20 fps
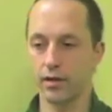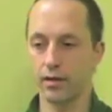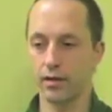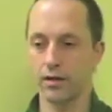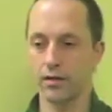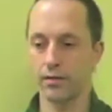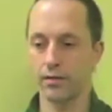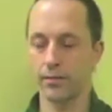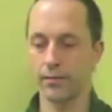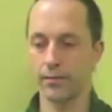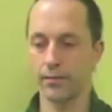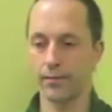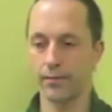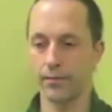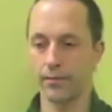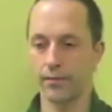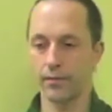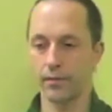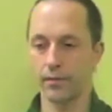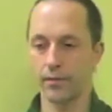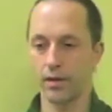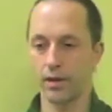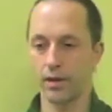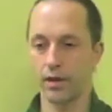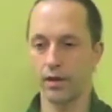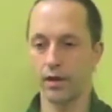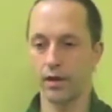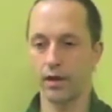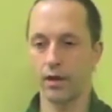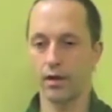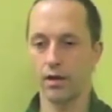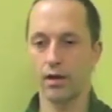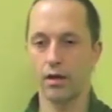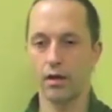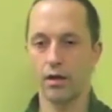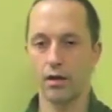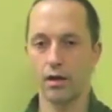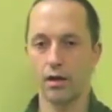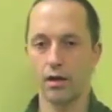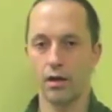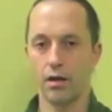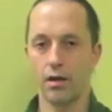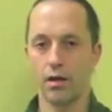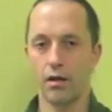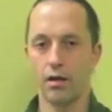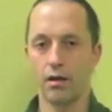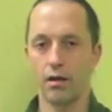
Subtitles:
[no speech]